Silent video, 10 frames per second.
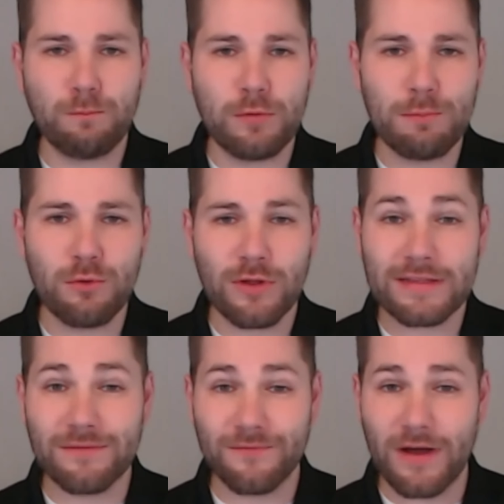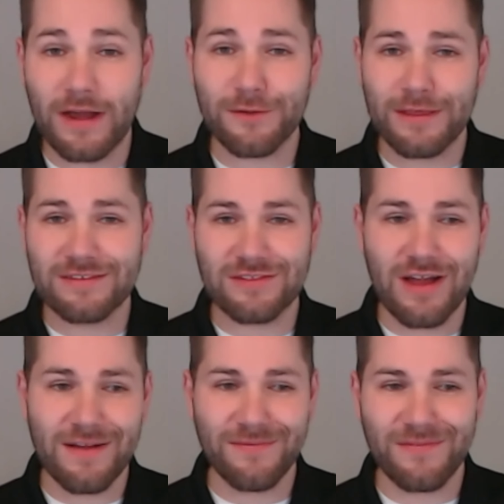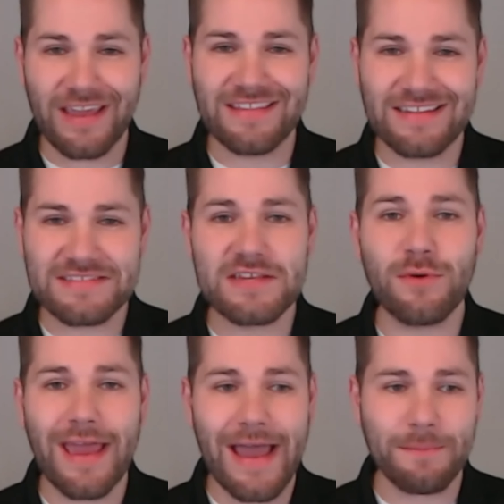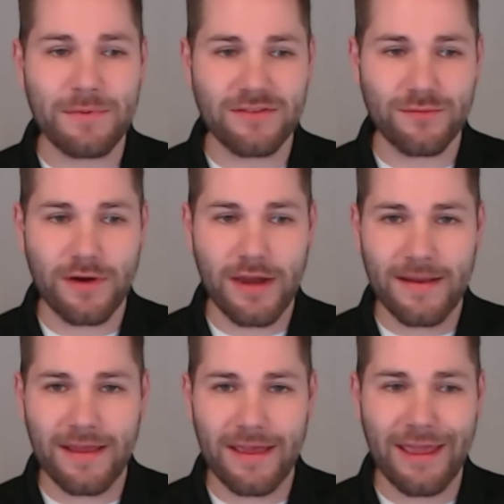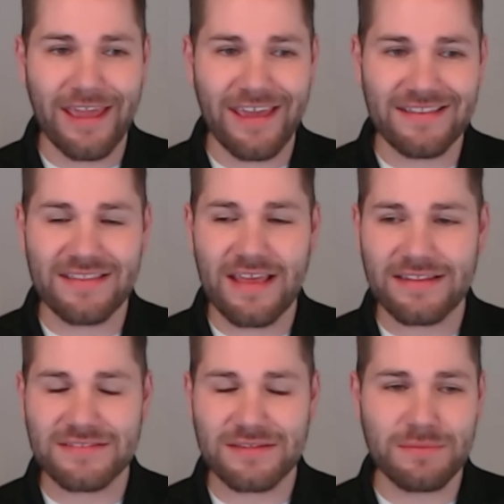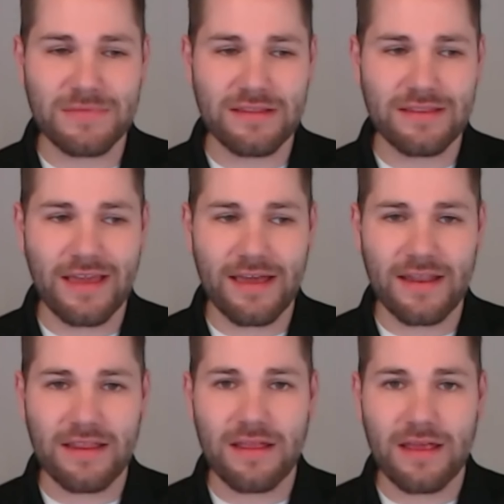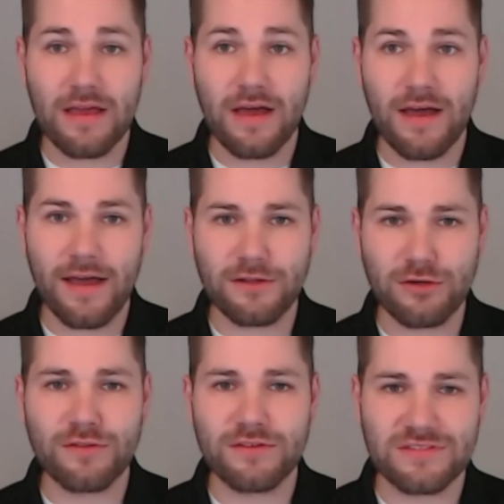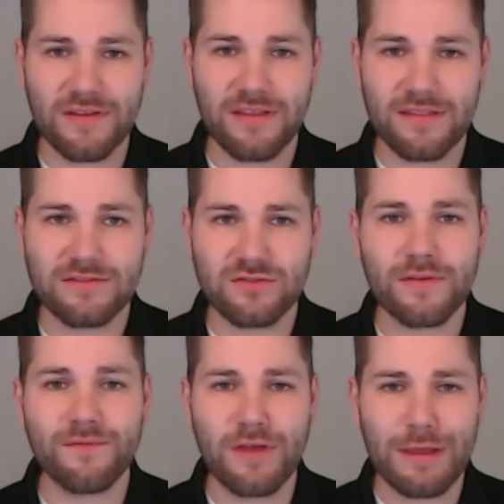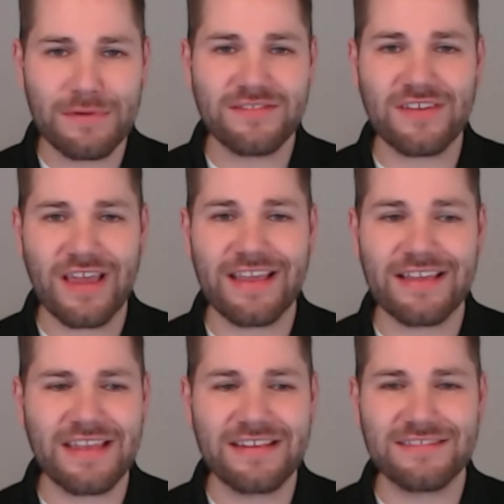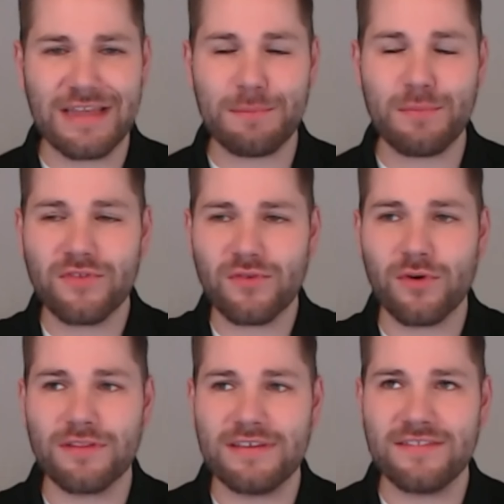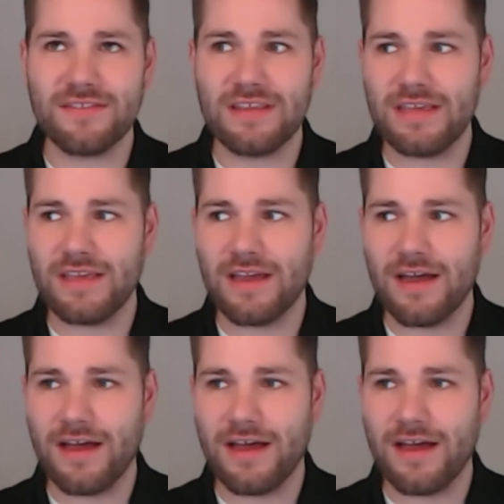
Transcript: people like to fire things off and then see what happens, right? And that's something that there's the sort of famous, I guess, examples, or at least the